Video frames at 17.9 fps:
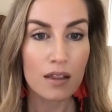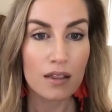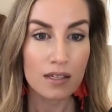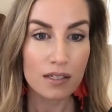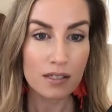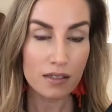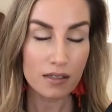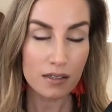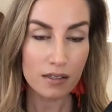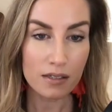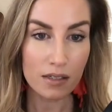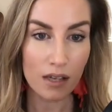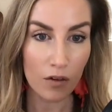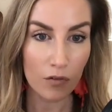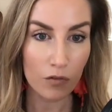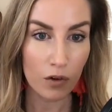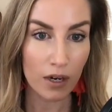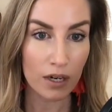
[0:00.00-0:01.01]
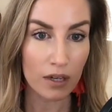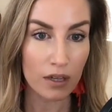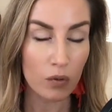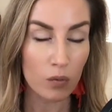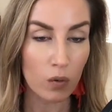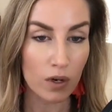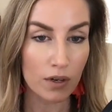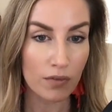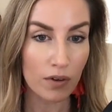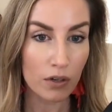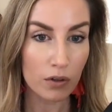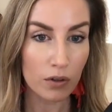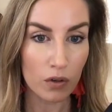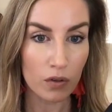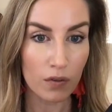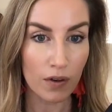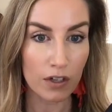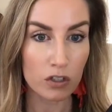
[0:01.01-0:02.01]
This is a software that one of our
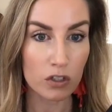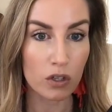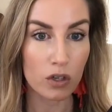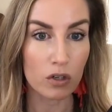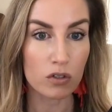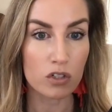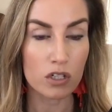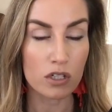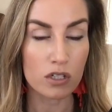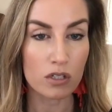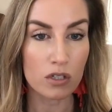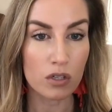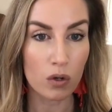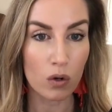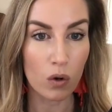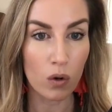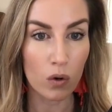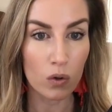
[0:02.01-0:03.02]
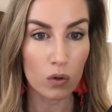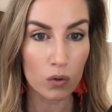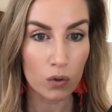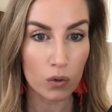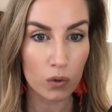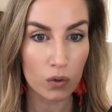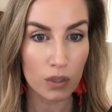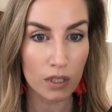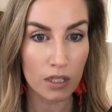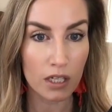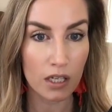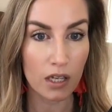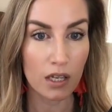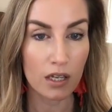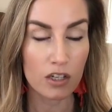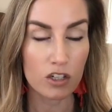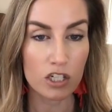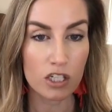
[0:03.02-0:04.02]
growth factor coaches, Nicole
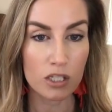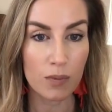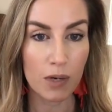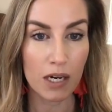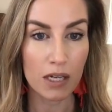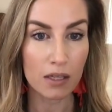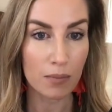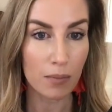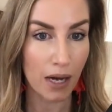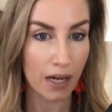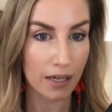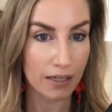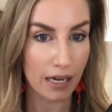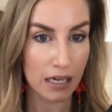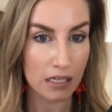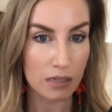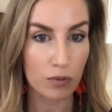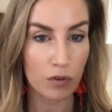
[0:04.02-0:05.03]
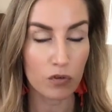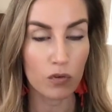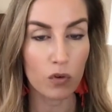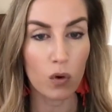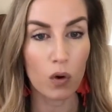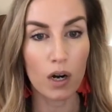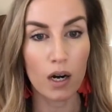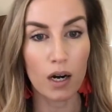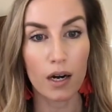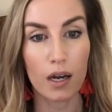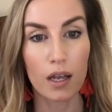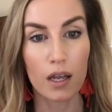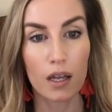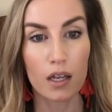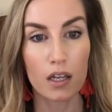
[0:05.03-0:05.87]
Cooley, she's been on the podcast before.